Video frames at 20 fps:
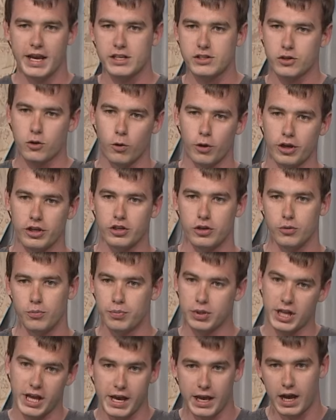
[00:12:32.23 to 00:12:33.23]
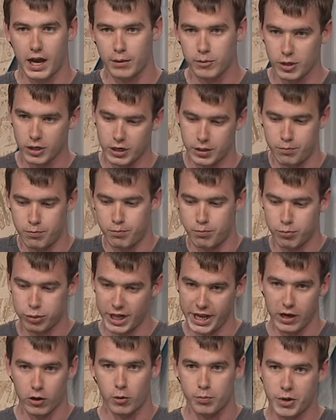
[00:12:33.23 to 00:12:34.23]
it's going to play. I'm going to
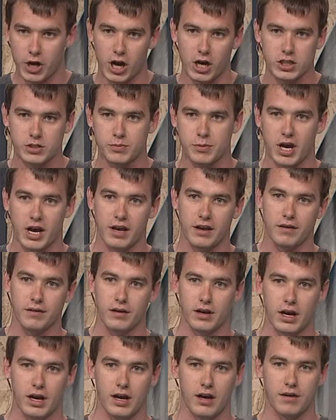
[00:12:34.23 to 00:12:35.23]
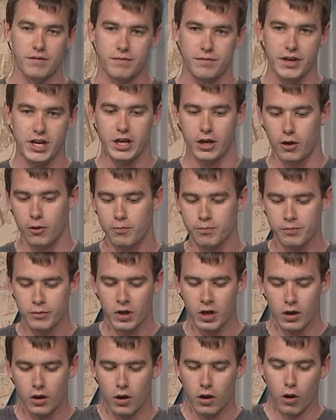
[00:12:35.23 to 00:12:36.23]
play or pause my video.
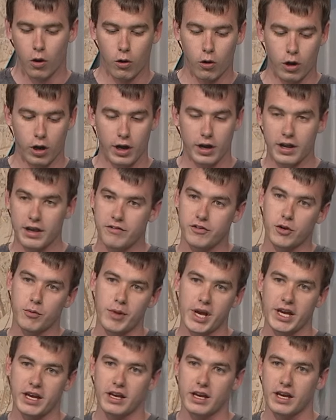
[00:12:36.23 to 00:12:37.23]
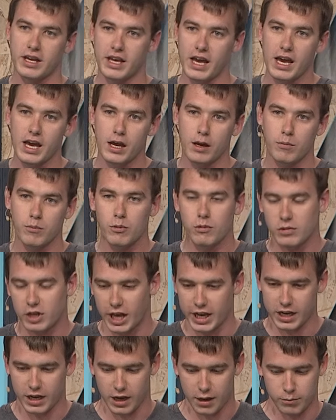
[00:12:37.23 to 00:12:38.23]
Or if you're making a game,
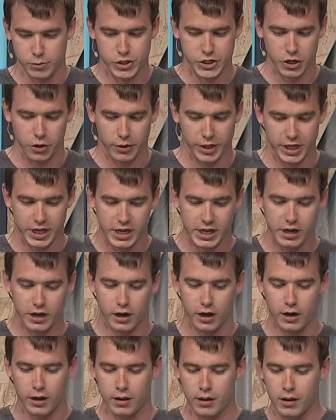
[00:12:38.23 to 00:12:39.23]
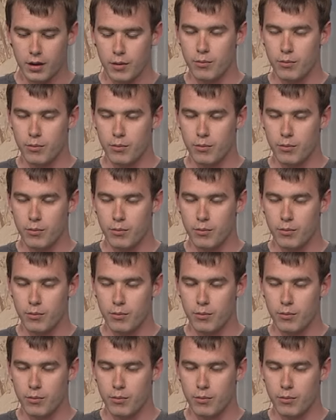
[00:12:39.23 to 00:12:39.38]
like I'm showing here,